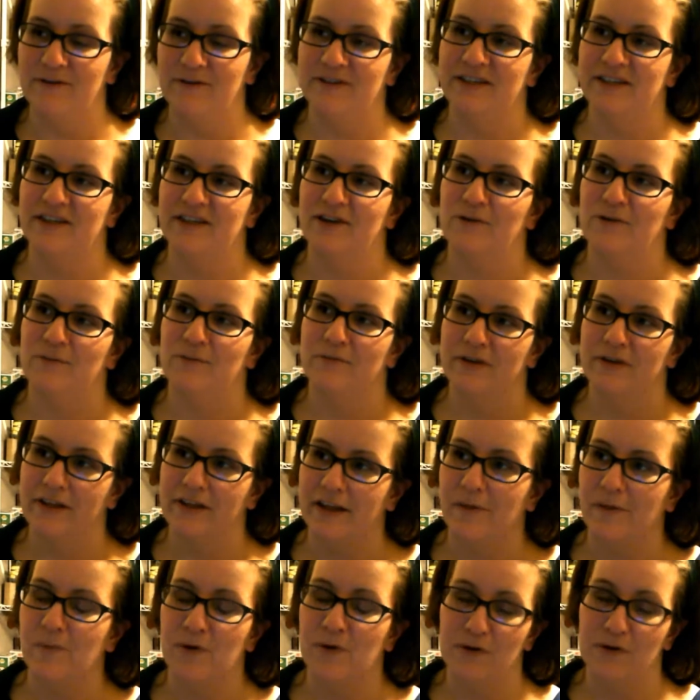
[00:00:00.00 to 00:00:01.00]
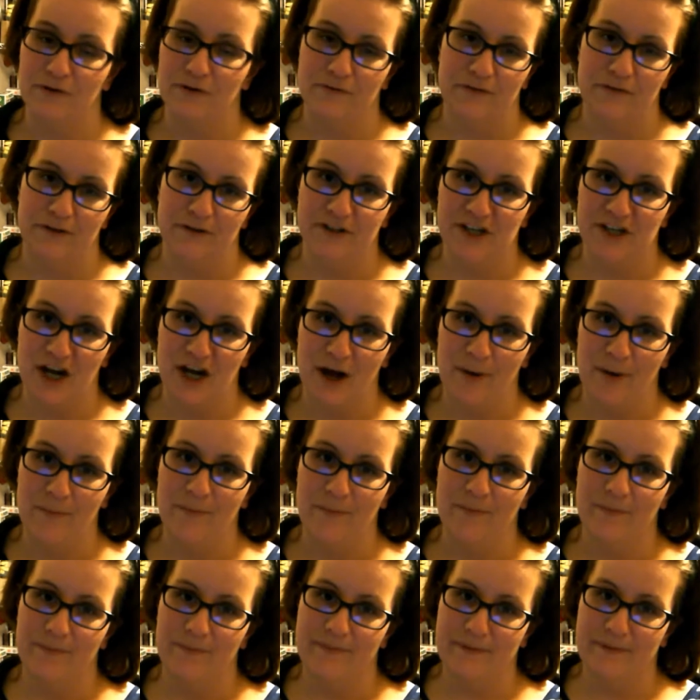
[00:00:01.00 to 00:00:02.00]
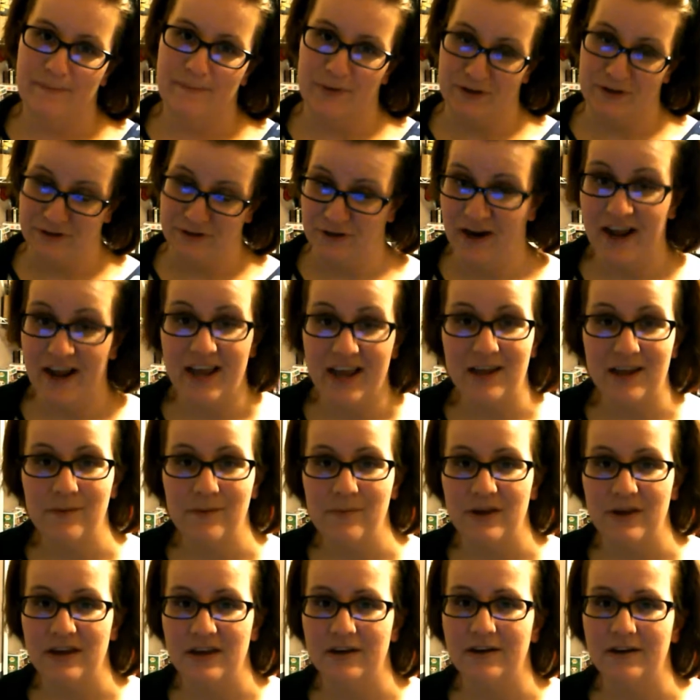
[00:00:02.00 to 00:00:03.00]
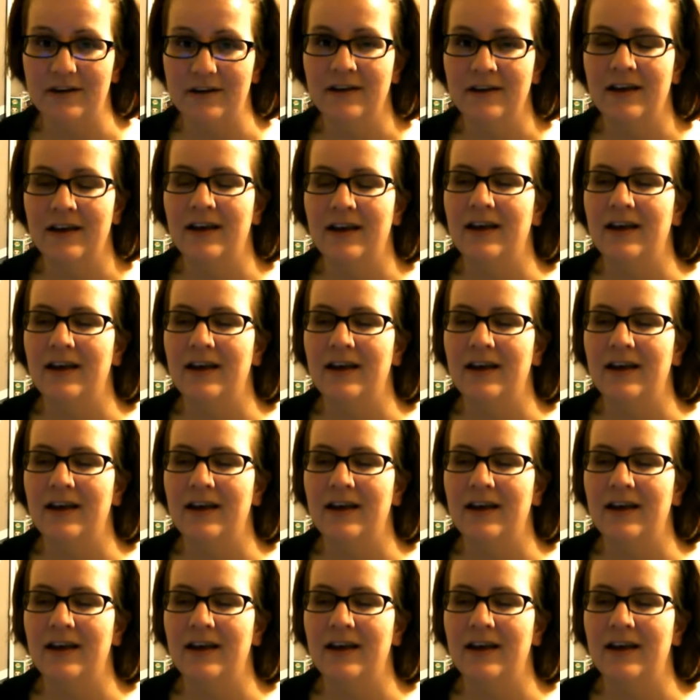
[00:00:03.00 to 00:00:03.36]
did a really beautiful job portraying Peter,